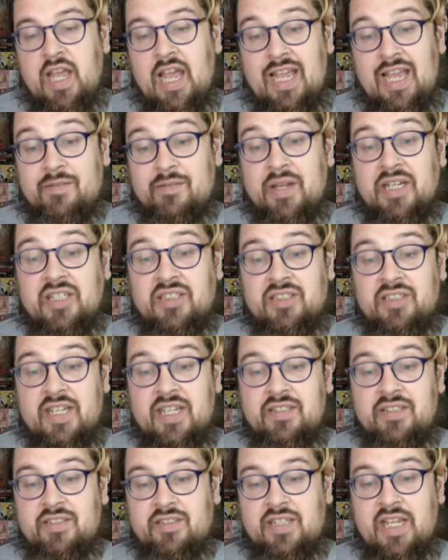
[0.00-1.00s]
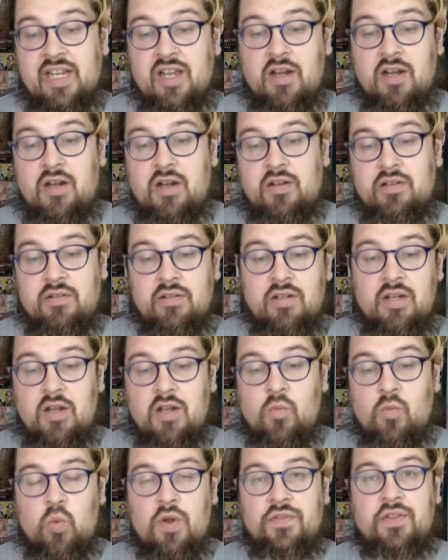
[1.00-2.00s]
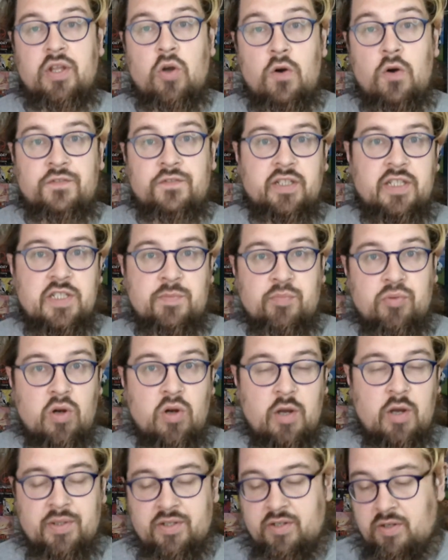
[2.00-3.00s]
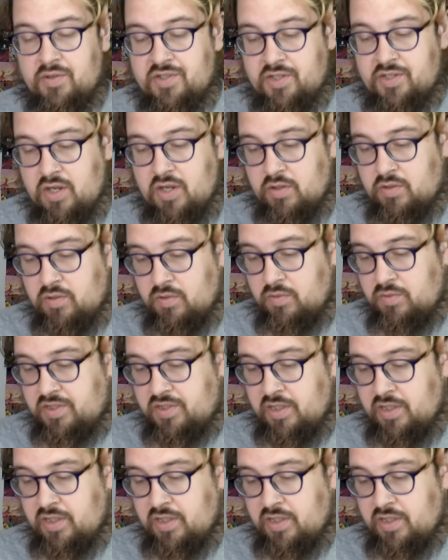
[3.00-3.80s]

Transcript: and makes sense, they are one that often is brought up in those circles.